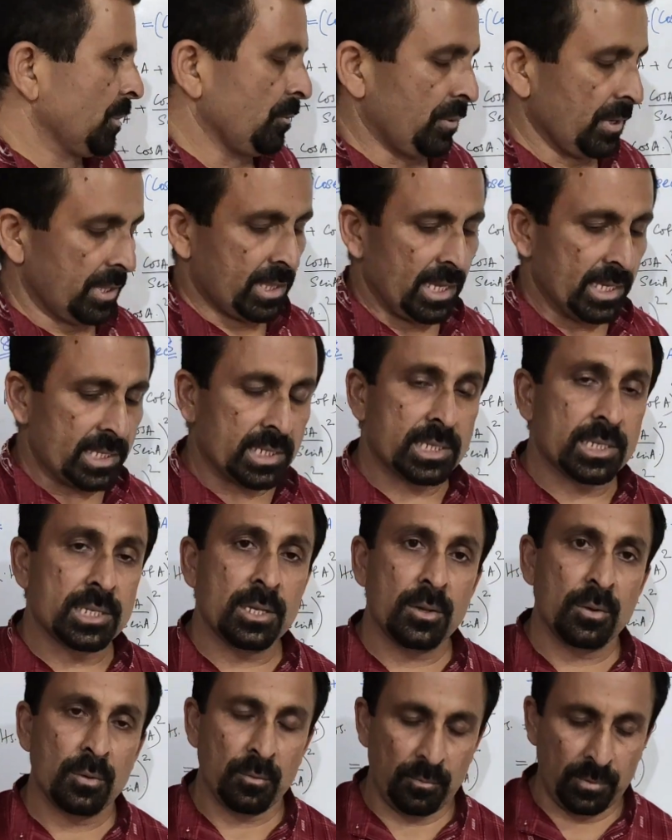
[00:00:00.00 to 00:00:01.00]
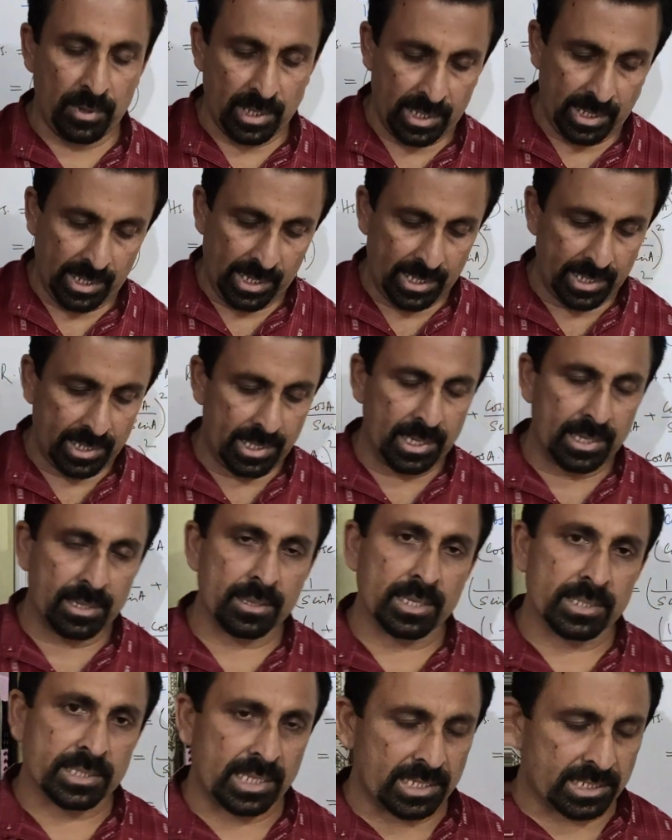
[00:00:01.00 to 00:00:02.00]
With this we are
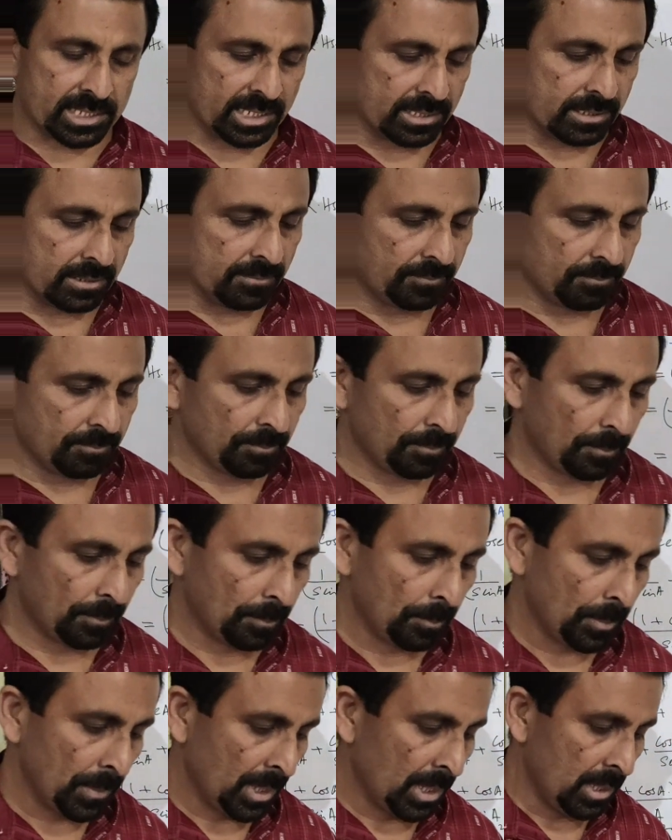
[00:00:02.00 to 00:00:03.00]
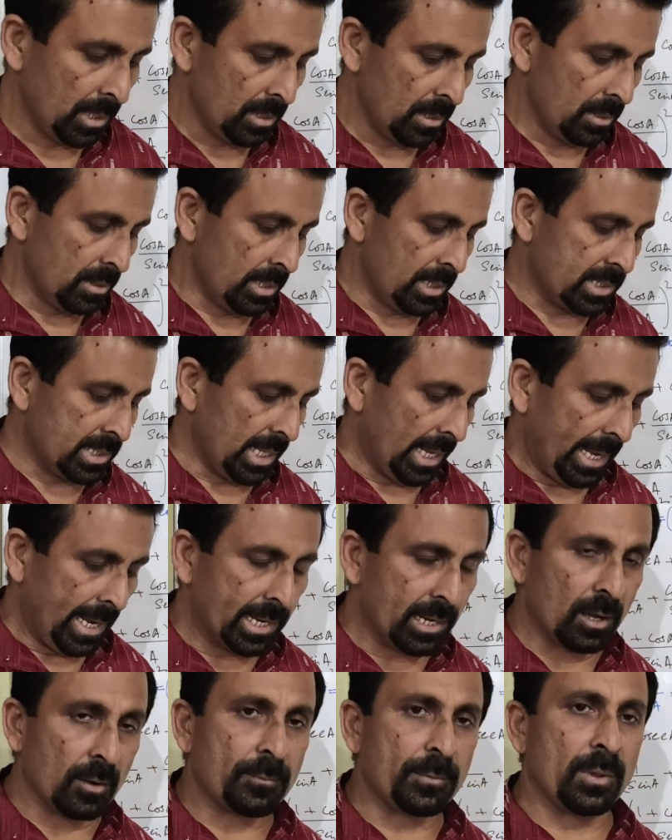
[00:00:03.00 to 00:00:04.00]
ending the session. This is the
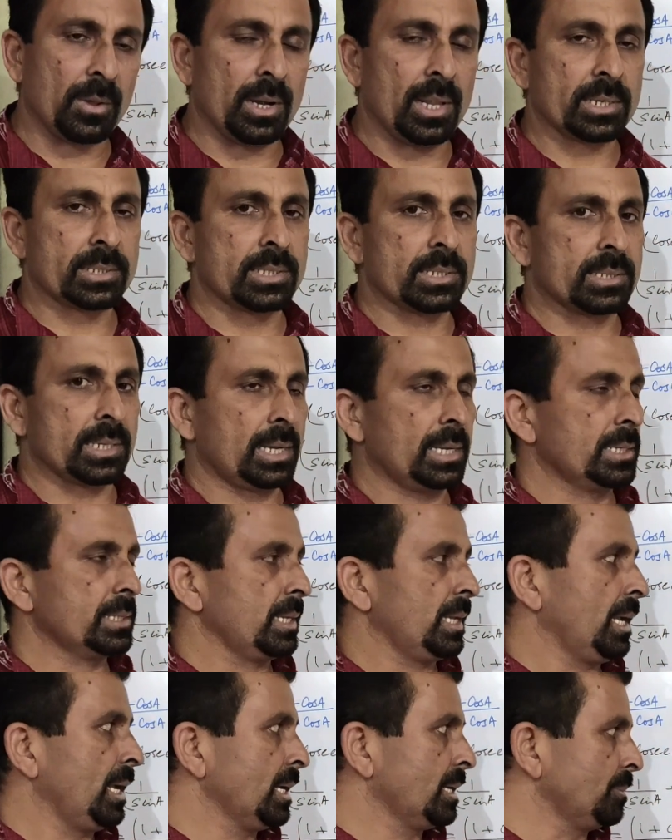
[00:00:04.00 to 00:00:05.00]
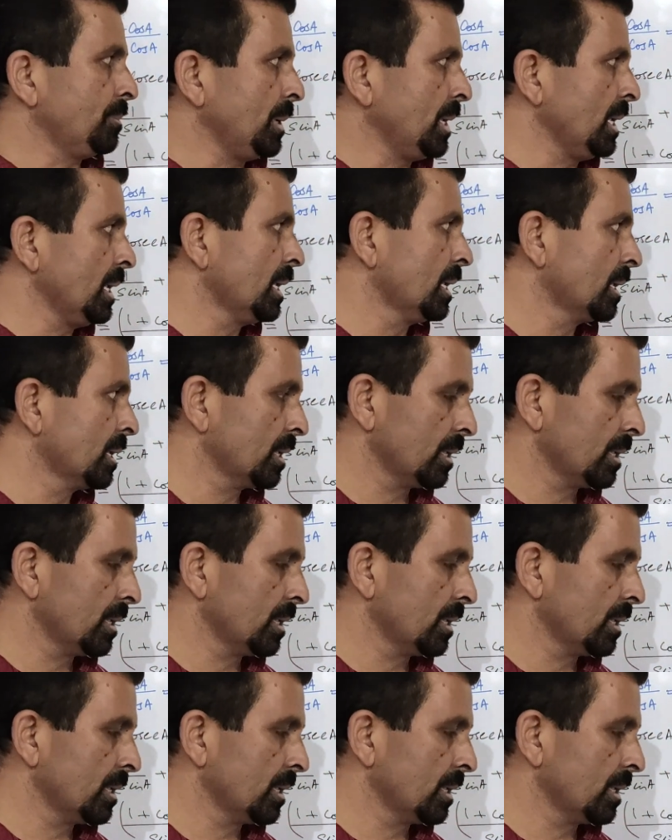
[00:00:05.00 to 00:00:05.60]
end of your exercise 8B.